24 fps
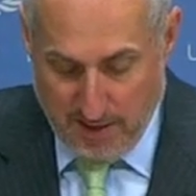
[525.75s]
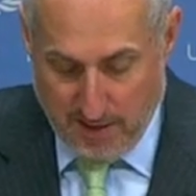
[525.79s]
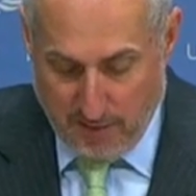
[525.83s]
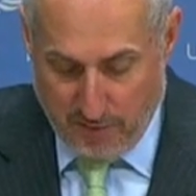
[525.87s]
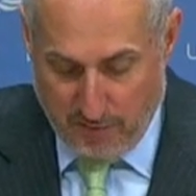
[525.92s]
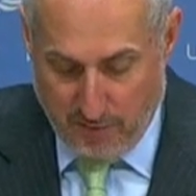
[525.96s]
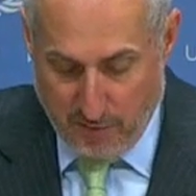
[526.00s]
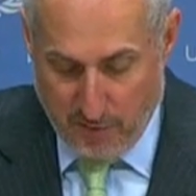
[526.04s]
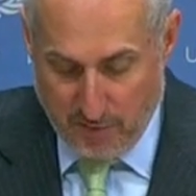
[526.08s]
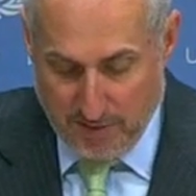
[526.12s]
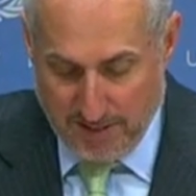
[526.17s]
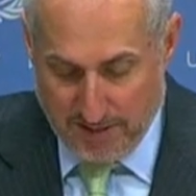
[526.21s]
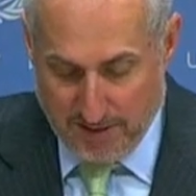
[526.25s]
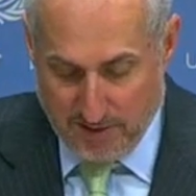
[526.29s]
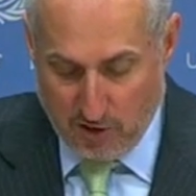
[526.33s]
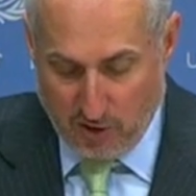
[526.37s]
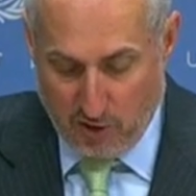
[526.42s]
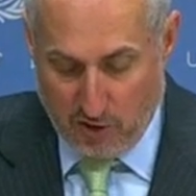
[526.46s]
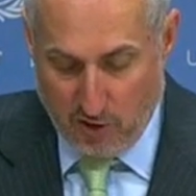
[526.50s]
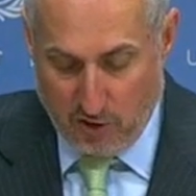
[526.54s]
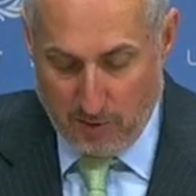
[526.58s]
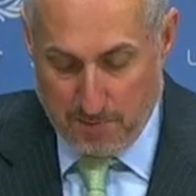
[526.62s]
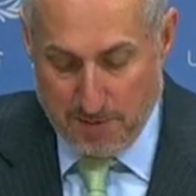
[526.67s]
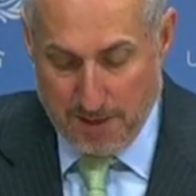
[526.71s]
food
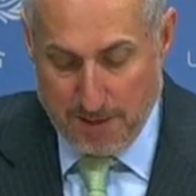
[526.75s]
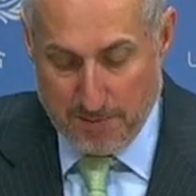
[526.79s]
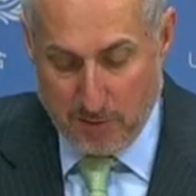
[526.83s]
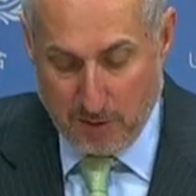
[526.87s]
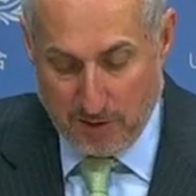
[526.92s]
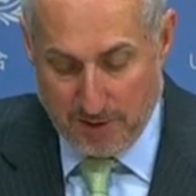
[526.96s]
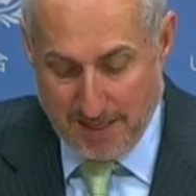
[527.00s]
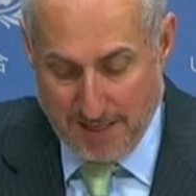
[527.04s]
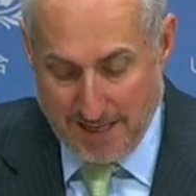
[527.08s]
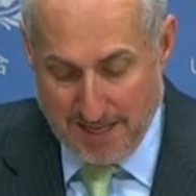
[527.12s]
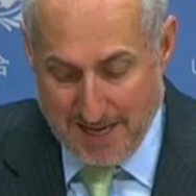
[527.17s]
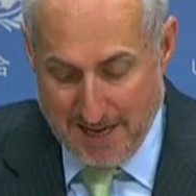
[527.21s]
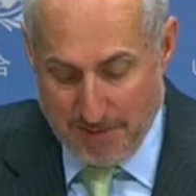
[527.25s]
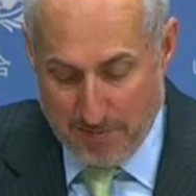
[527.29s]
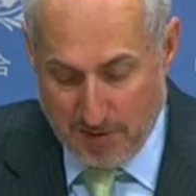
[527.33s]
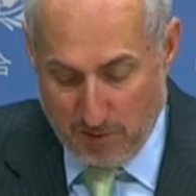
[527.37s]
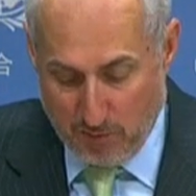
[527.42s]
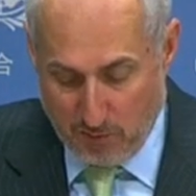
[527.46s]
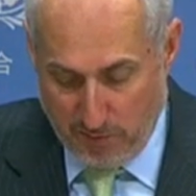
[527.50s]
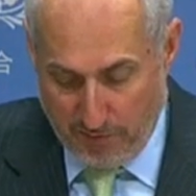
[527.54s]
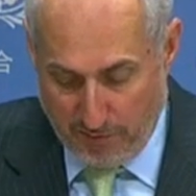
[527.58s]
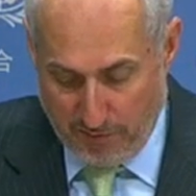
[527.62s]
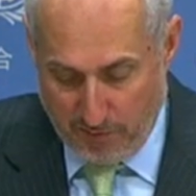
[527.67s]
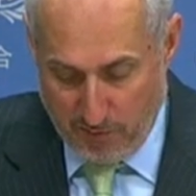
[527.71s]
insecure people in
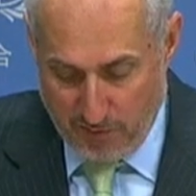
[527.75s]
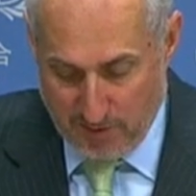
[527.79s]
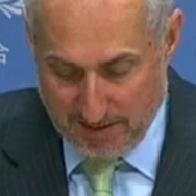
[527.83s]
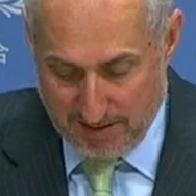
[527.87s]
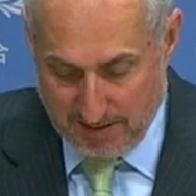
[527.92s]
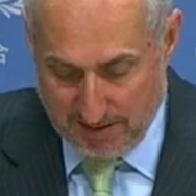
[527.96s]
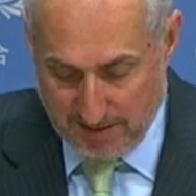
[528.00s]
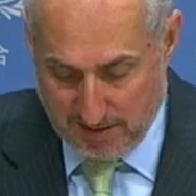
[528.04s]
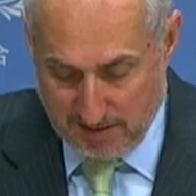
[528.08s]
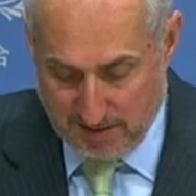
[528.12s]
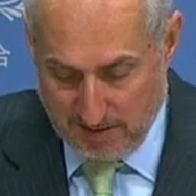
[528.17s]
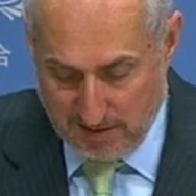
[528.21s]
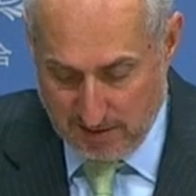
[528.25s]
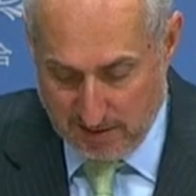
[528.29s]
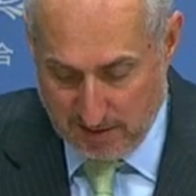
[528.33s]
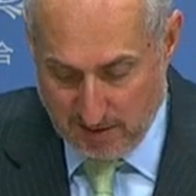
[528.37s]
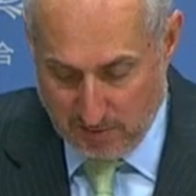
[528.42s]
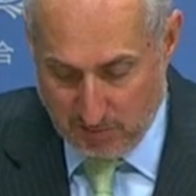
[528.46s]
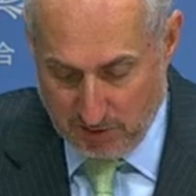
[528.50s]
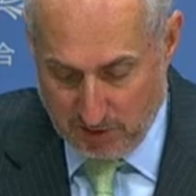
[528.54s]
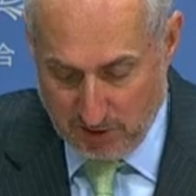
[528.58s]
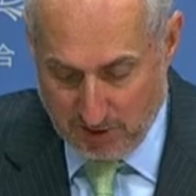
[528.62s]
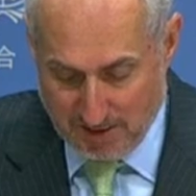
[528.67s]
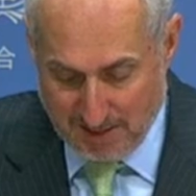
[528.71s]
Yemen with food
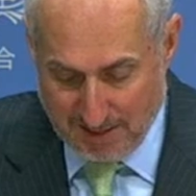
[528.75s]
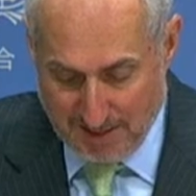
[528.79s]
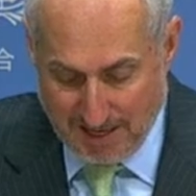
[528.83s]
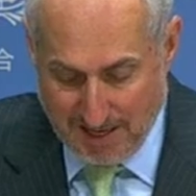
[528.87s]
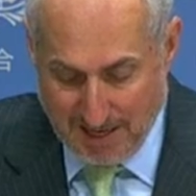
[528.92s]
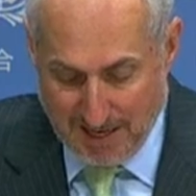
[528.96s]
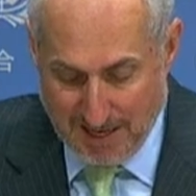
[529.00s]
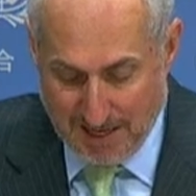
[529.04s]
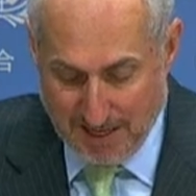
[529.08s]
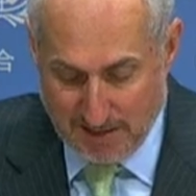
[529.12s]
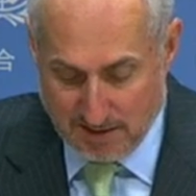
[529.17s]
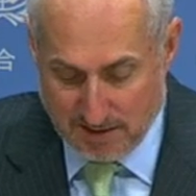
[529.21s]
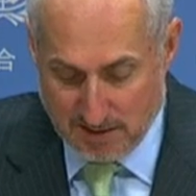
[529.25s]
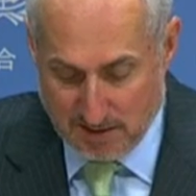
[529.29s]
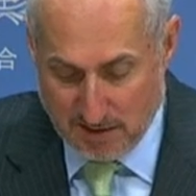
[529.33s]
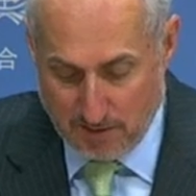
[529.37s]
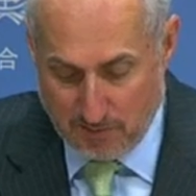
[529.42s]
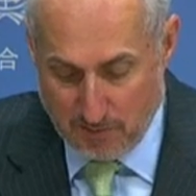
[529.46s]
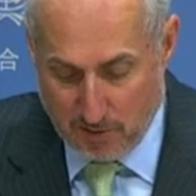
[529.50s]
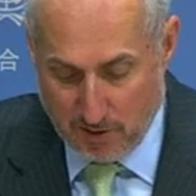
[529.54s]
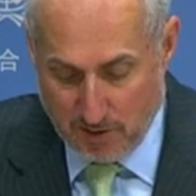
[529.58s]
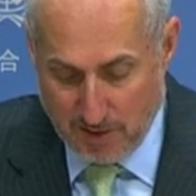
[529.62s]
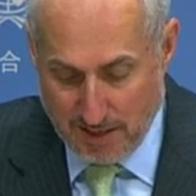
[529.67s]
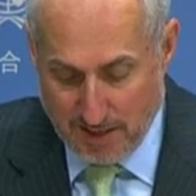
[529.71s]
assistance, which is the highest
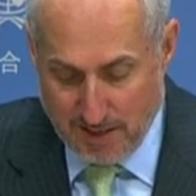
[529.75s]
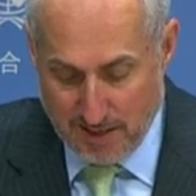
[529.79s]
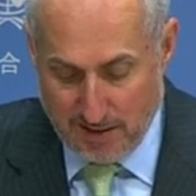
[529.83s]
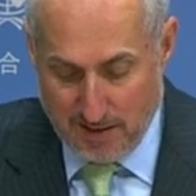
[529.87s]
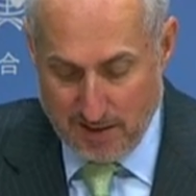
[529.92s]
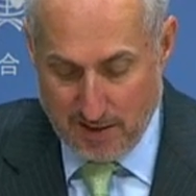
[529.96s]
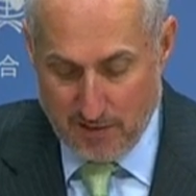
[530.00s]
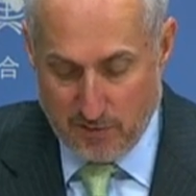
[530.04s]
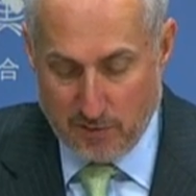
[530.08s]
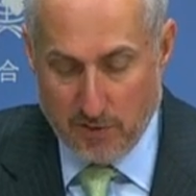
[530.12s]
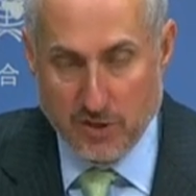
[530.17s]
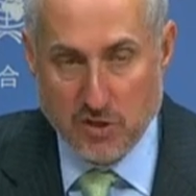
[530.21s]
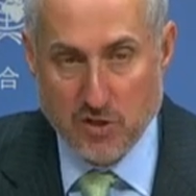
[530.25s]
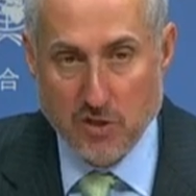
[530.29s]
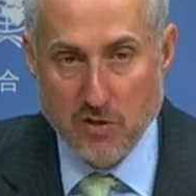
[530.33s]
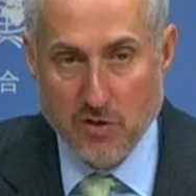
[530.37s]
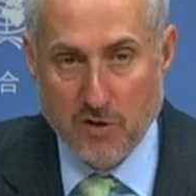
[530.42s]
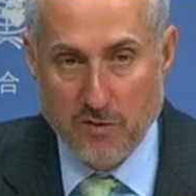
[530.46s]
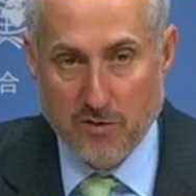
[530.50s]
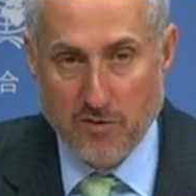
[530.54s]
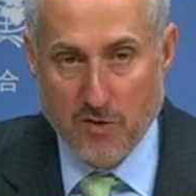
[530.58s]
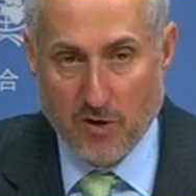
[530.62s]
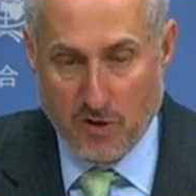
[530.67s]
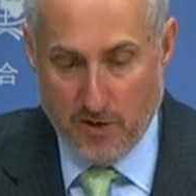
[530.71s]
number they have reached
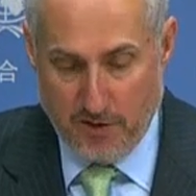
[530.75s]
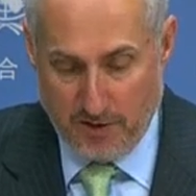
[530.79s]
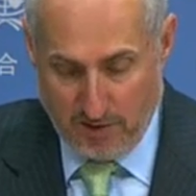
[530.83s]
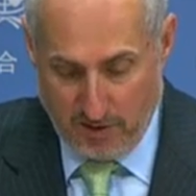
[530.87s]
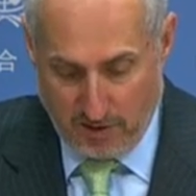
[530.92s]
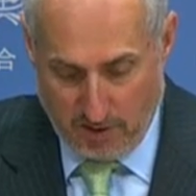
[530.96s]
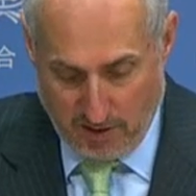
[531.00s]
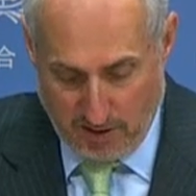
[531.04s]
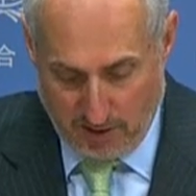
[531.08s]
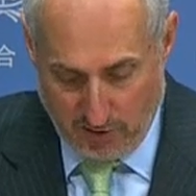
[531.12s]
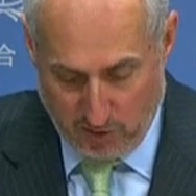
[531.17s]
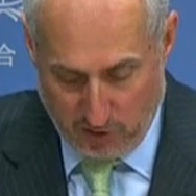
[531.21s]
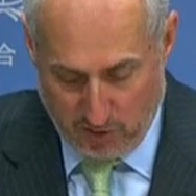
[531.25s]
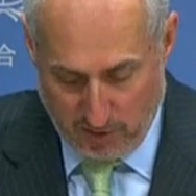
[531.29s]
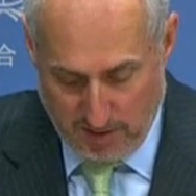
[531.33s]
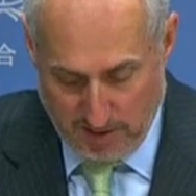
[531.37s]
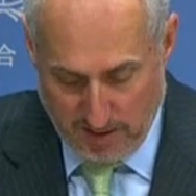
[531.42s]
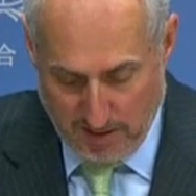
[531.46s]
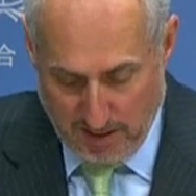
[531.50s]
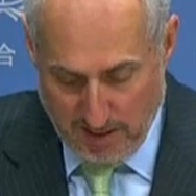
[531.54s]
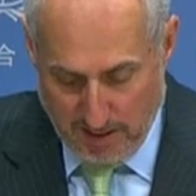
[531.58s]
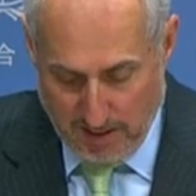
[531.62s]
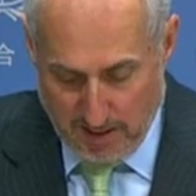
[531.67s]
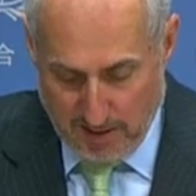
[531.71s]
so far in the
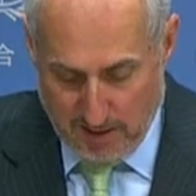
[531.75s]
country.